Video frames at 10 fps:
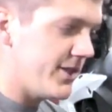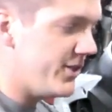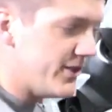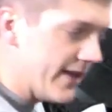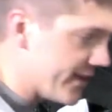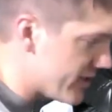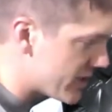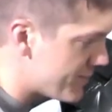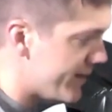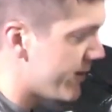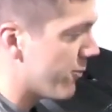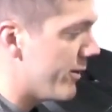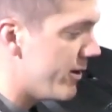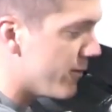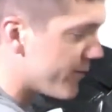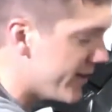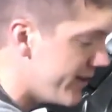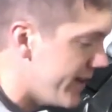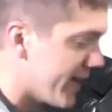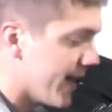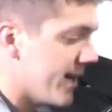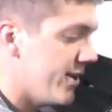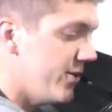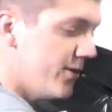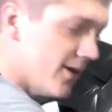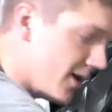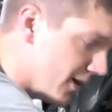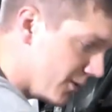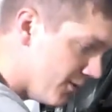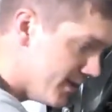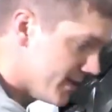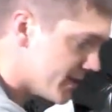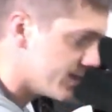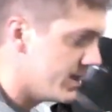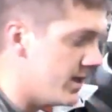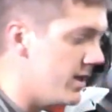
Then you just spin the wheel freely and kind of do it all at once.